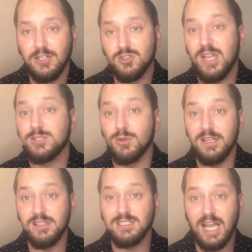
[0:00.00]
So that's
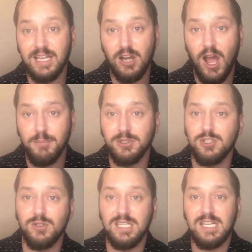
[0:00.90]
really the second
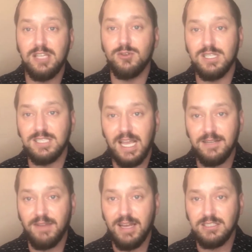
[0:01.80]
opportunity you can take
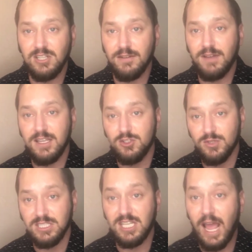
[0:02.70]
advantage of. You
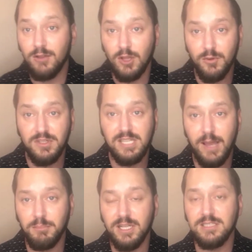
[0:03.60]
can download the
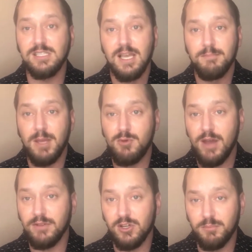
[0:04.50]
templates. Maybe you
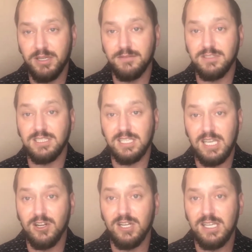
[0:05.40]
have a little bit of
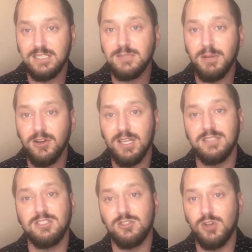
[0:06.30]
security
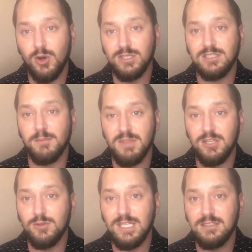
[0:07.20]
experience, it's
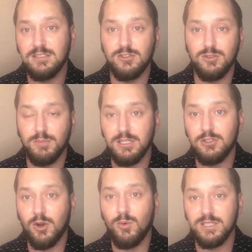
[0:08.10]
something you need to do, but
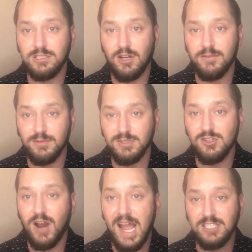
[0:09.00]
you don't want to start from
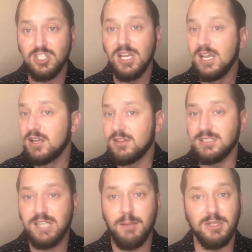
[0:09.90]
scratch.
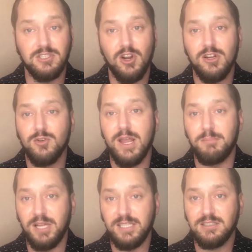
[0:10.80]
These templates are a
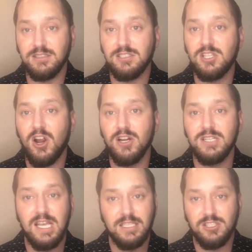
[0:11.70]
great place to
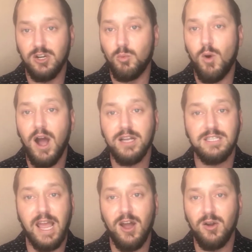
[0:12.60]
start. It's going to
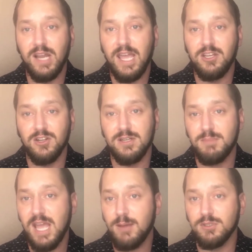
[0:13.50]
walk down and you're going to
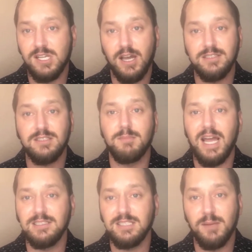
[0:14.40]
be able to
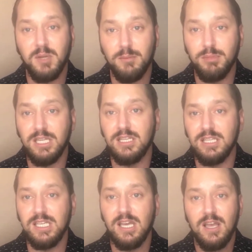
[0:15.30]
customize them
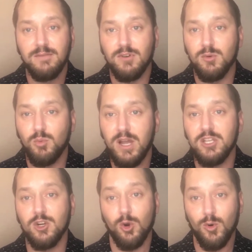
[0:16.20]
completely for what
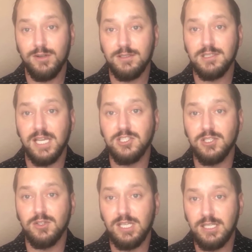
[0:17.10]
your
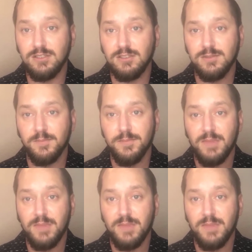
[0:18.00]
organization needs.